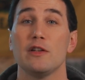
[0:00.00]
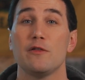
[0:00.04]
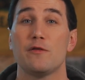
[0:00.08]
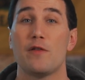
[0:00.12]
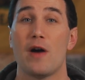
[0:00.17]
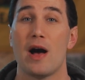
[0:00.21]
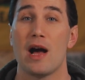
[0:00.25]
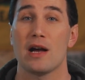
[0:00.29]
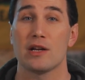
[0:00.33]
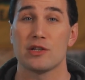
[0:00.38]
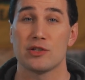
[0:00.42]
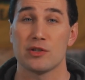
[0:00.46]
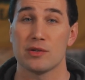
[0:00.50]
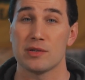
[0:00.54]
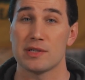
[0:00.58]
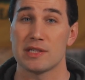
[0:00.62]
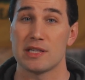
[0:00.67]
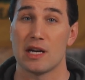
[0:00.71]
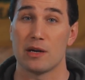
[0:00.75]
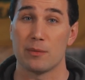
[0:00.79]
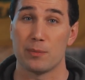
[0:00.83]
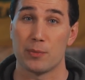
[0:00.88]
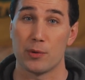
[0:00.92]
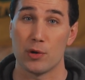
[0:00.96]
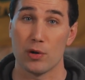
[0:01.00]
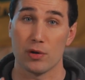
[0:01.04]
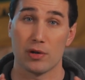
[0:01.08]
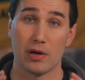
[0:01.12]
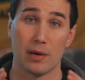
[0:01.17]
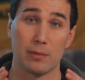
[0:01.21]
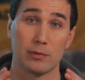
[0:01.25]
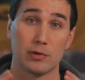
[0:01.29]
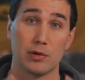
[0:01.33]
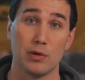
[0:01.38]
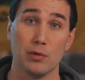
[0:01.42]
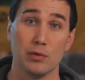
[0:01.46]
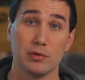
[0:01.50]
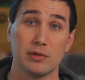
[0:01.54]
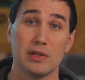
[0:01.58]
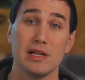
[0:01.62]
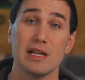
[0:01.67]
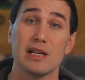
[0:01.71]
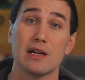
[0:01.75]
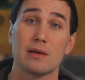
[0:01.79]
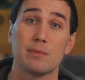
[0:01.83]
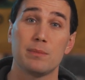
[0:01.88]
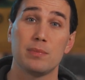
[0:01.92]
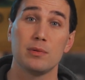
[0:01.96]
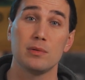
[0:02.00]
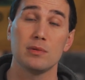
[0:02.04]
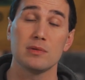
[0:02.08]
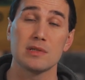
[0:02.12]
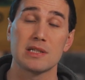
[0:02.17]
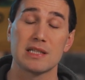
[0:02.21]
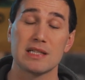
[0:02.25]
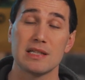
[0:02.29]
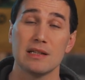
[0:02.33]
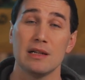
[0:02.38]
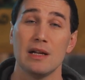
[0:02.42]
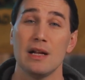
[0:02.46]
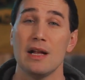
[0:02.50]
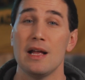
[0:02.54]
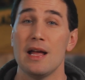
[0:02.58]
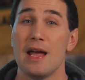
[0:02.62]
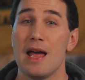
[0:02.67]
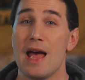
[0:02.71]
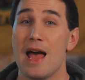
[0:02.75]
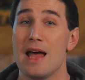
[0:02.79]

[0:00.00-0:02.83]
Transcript: all the functions are programmed through trigger pulls